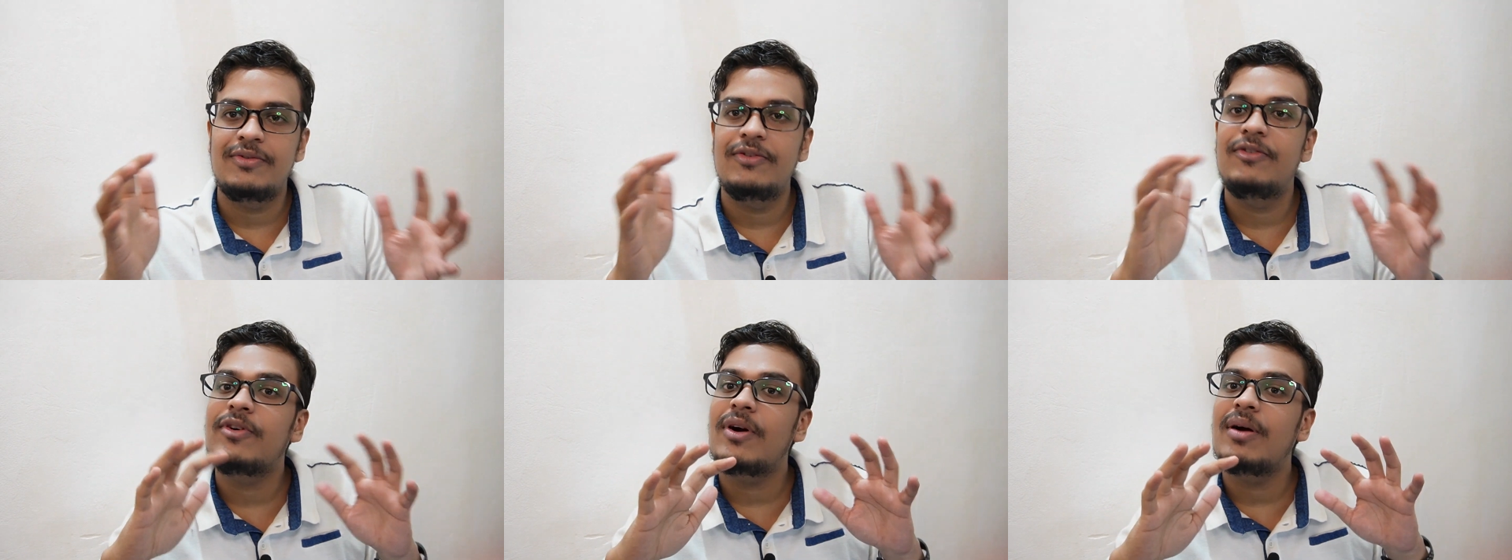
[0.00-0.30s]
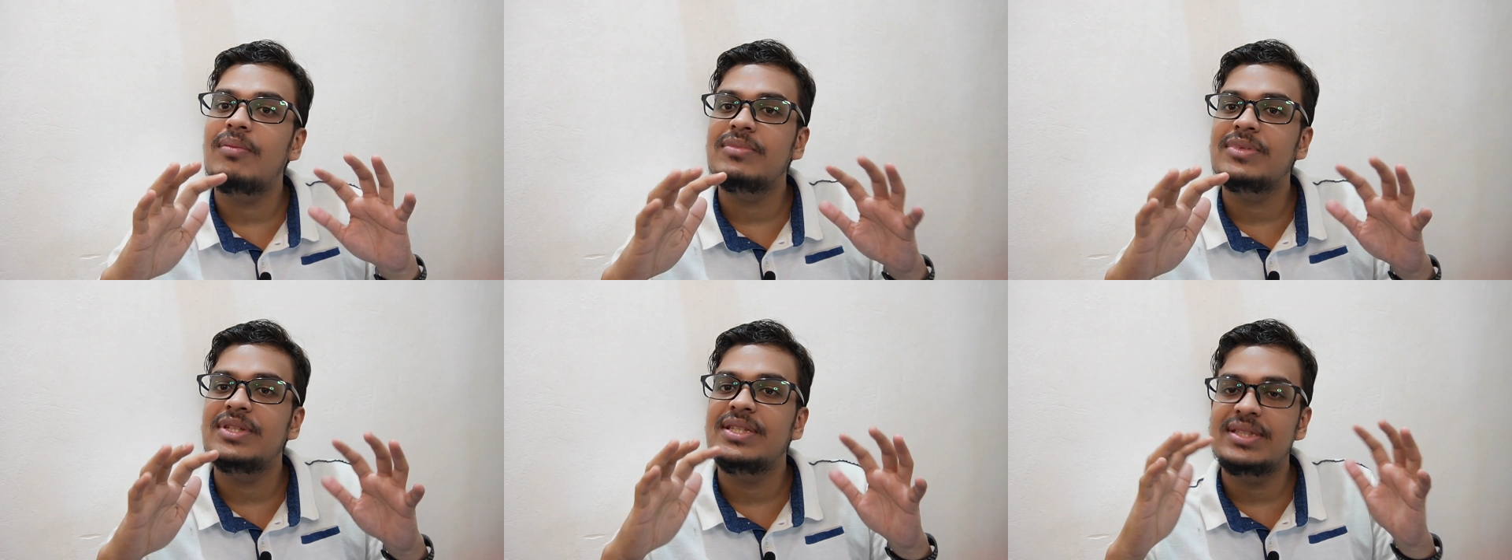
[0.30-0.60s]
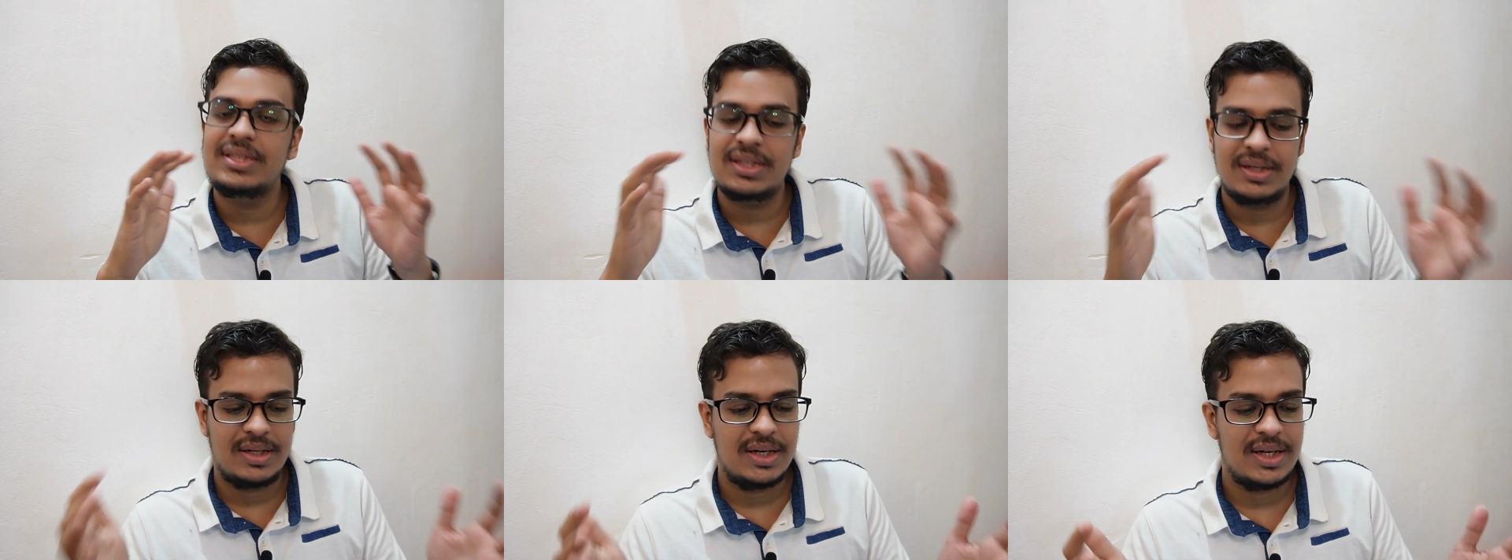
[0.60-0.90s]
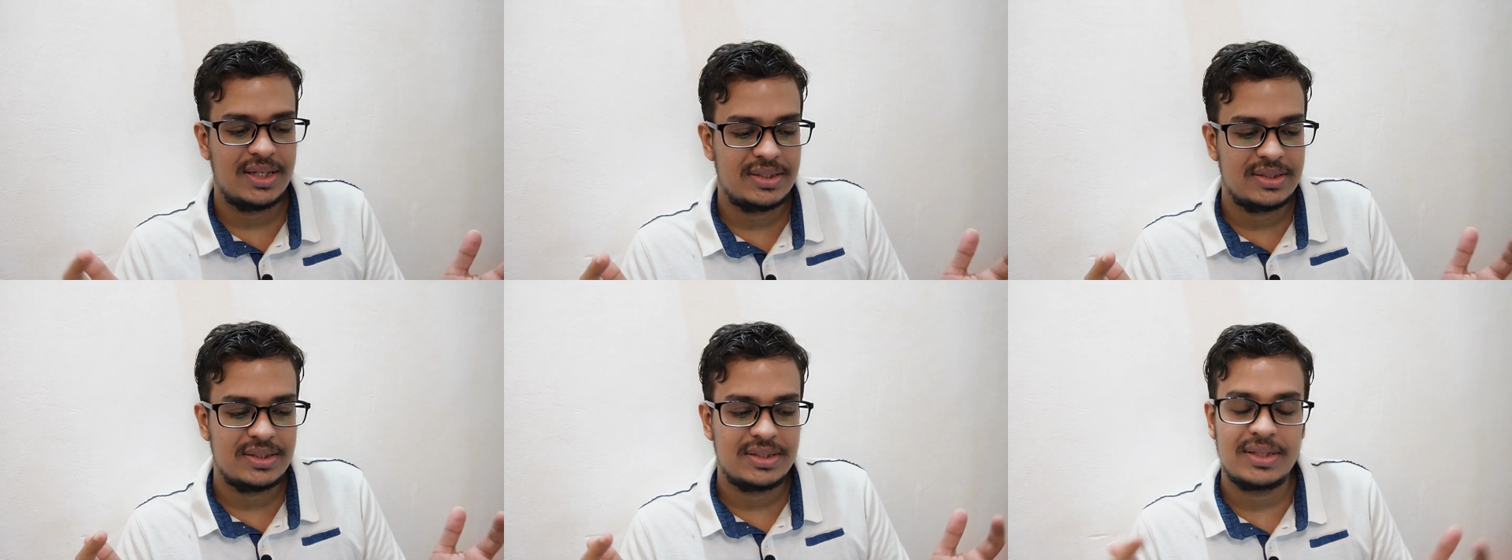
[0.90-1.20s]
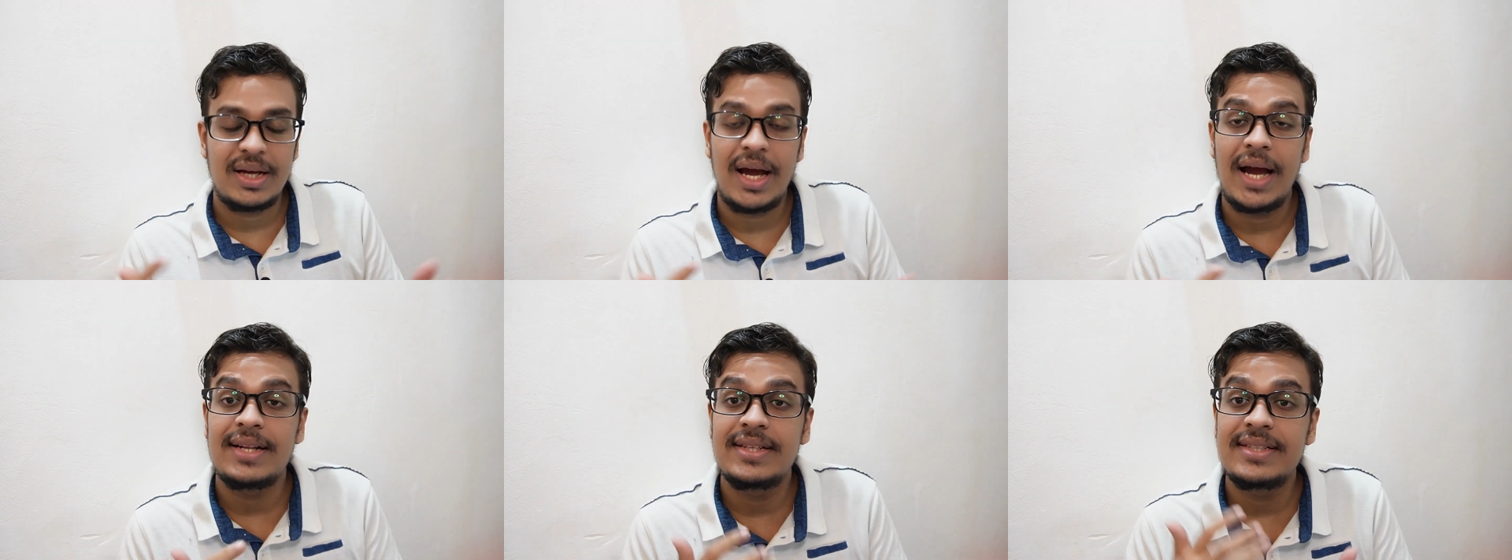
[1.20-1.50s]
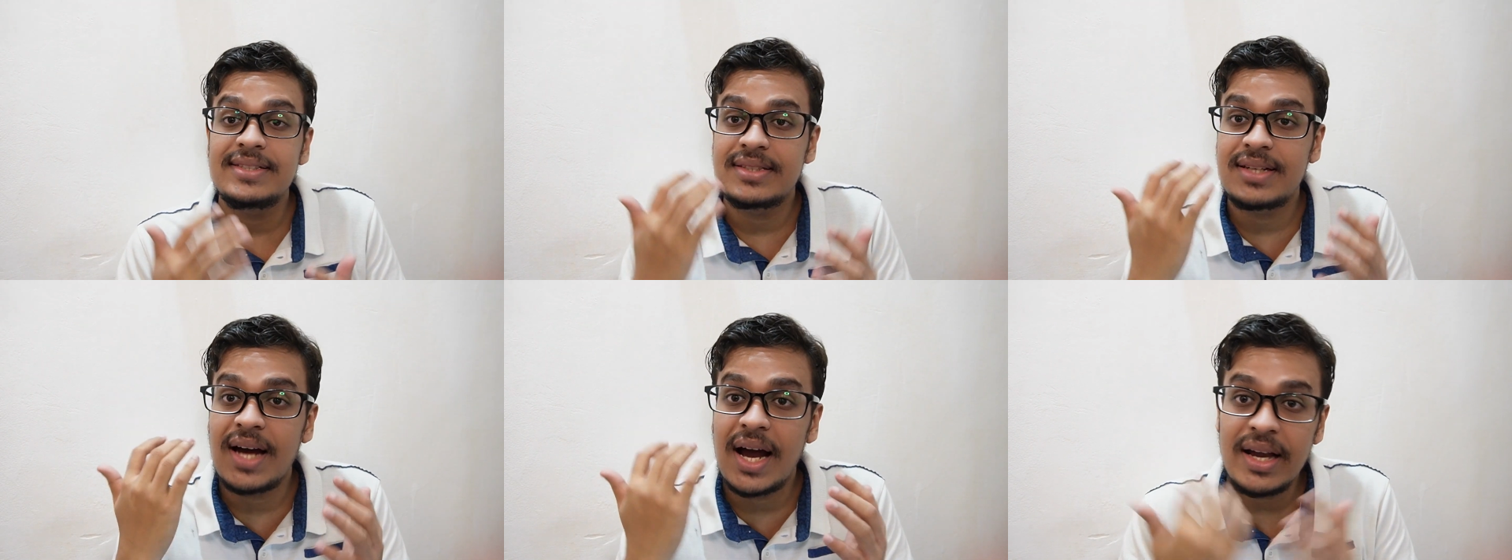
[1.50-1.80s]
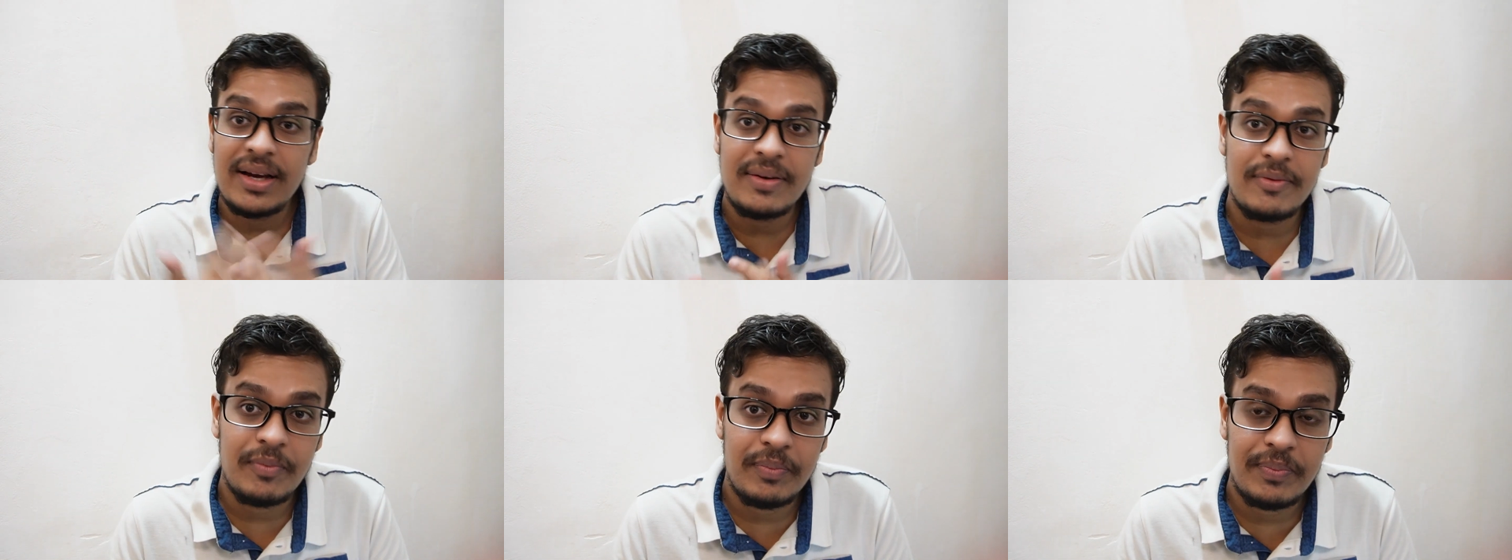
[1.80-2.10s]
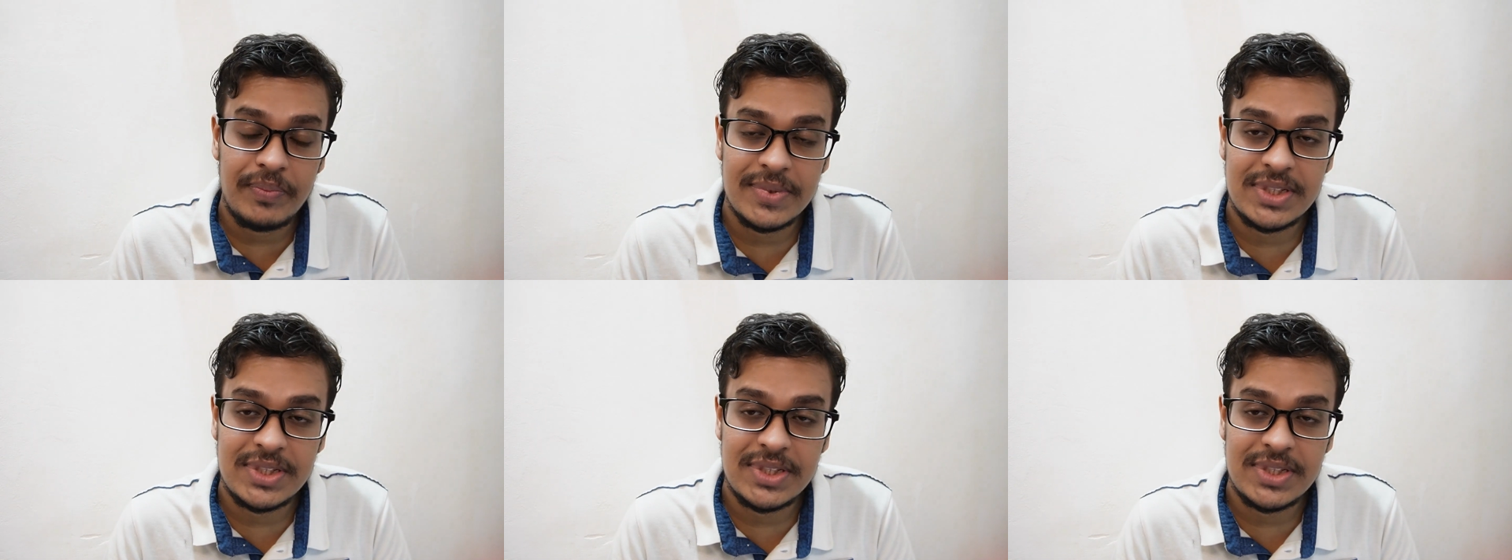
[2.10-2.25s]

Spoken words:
from the scratch, and this guy is